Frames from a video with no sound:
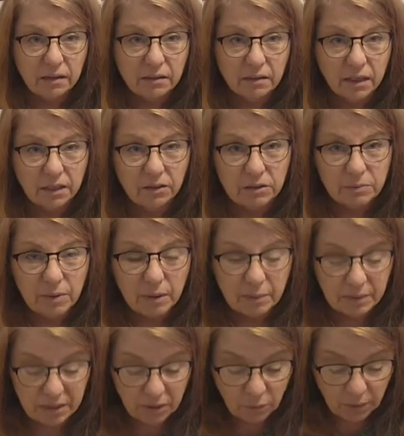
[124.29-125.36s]
And I know there's
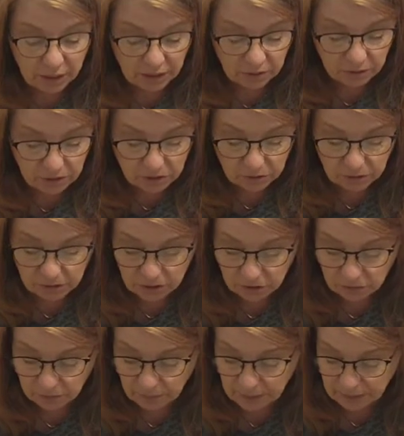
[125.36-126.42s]
probably a way you could do it
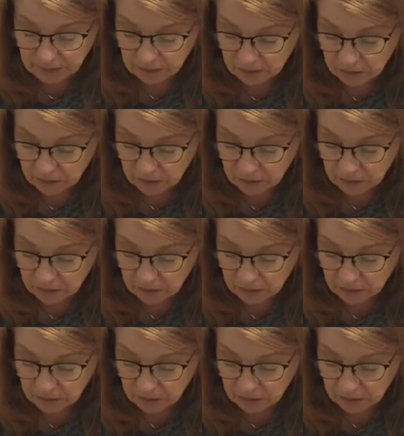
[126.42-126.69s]
too, baking soda